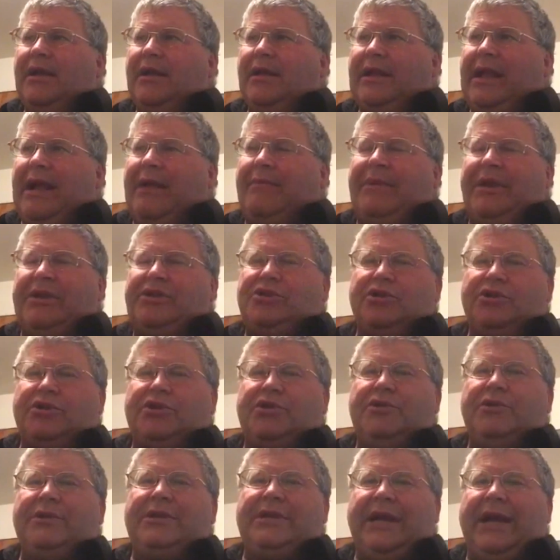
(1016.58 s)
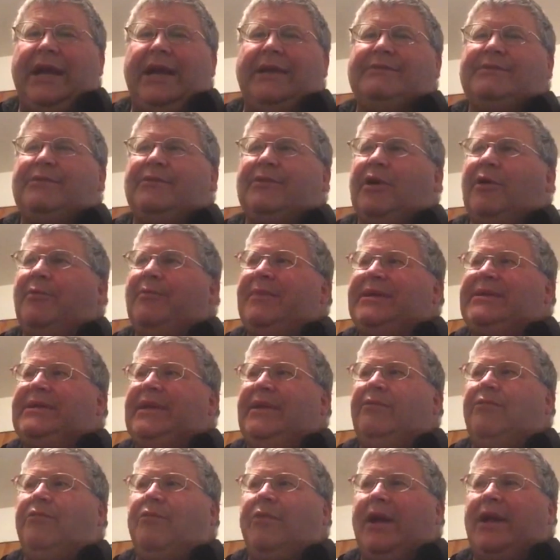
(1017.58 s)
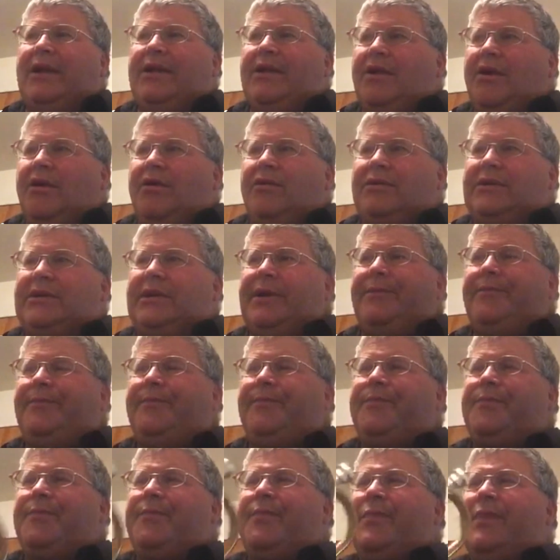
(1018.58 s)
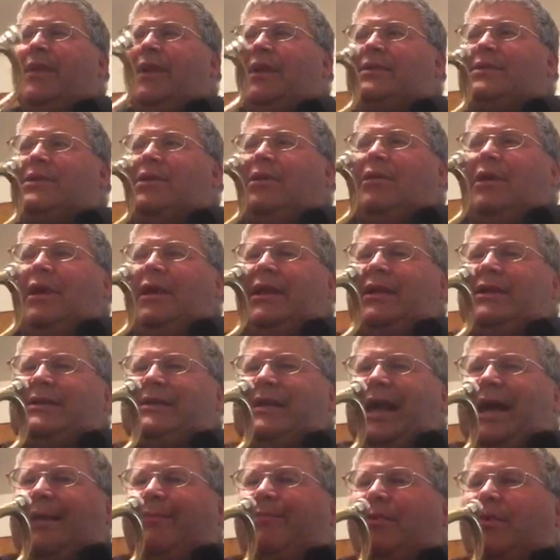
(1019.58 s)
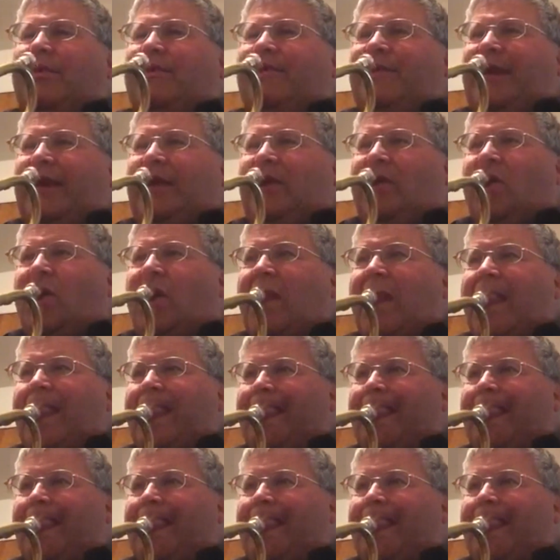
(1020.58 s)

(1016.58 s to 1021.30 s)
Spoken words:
That measure 2 times without missing one note. So an example, if I go,